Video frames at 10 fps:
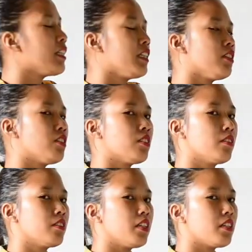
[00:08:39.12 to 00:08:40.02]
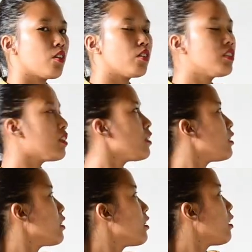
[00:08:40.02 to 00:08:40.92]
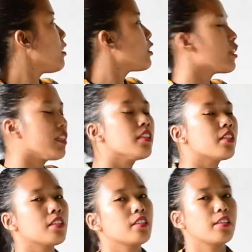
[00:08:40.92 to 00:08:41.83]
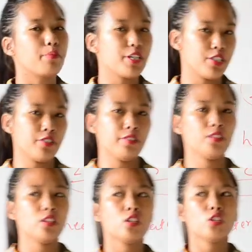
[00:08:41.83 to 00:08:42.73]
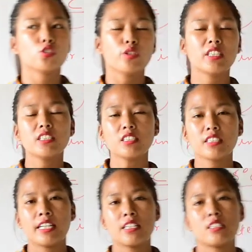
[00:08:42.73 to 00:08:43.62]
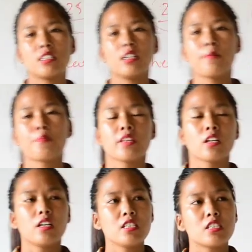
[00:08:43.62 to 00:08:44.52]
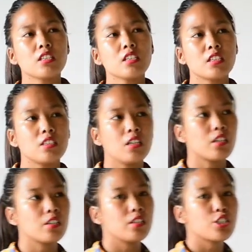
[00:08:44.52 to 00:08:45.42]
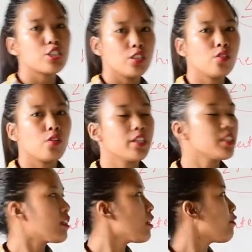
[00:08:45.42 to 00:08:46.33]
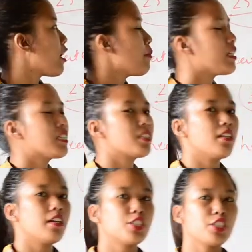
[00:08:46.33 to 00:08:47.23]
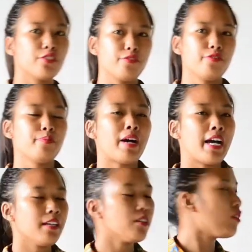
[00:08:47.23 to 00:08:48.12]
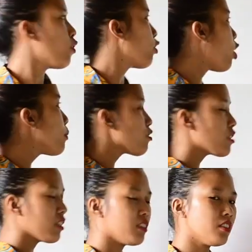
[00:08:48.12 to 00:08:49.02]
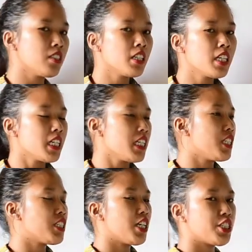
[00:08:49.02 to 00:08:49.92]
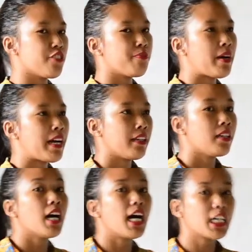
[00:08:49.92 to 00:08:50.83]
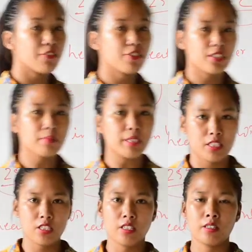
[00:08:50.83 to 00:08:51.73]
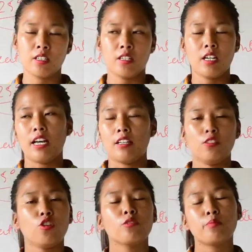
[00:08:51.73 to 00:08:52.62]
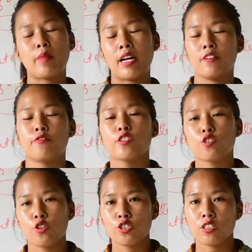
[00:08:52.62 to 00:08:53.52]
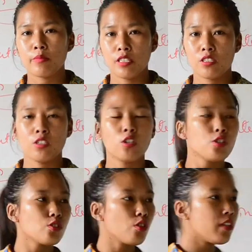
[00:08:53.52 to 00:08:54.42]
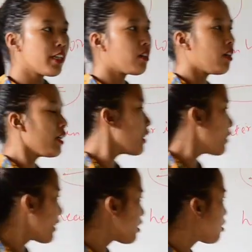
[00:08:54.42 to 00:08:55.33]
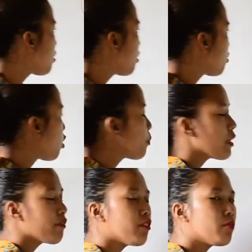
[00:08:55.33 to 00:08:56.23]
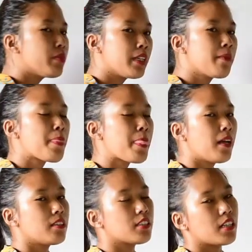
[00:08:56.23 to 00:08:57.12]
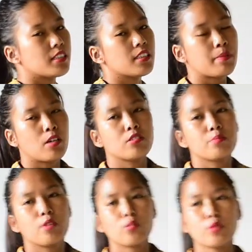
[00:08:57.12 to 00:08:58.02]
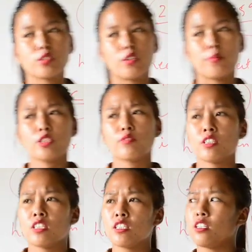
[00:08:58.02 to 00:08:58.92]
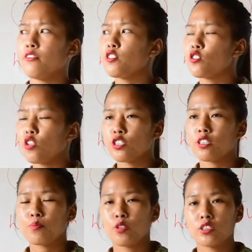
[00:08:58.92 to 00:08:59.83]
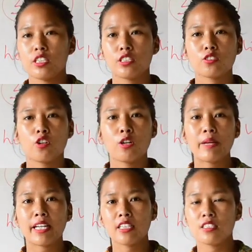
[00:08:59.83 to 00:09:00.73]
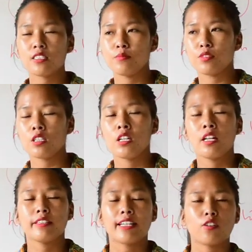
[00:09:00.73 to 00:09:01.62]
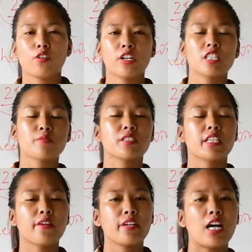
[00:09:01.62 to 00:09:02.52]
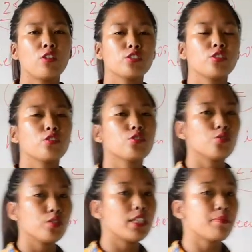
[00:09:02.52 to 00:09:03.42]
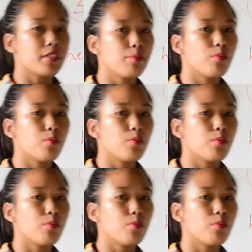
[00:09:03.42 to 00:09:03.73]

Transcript: this constant internal temperature. So in this case, the internal condition or internal environment is achieved by, or homeostasis is achieved by artificial means and not by physiological means. So in the next topic we will be discussing about most of these physiological processes or mechanisms that organisms carry out in order to keep their